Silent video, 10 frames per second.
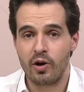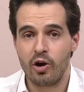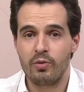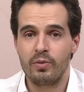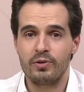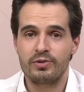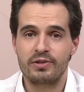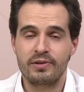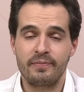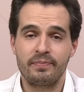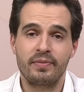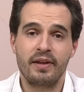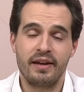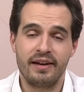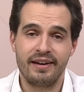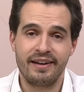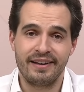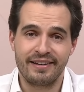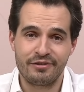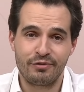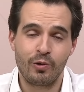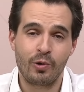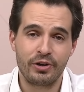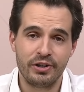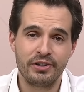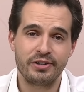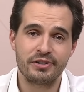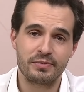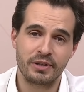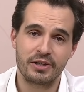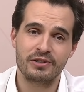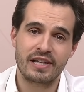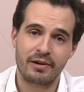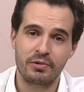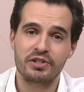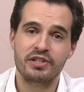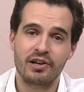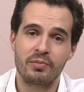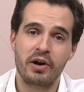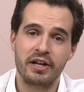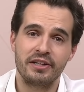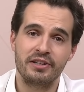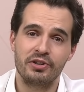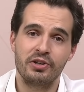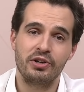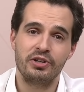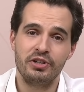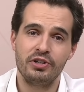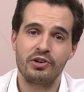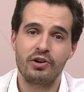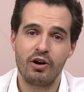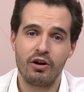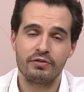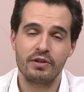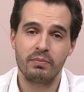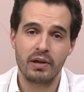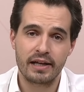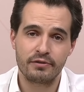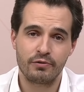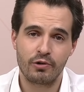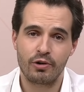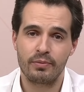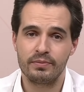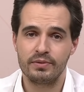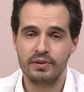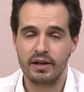Almost 4 years, because like we are celebrating the 3rd year of the platform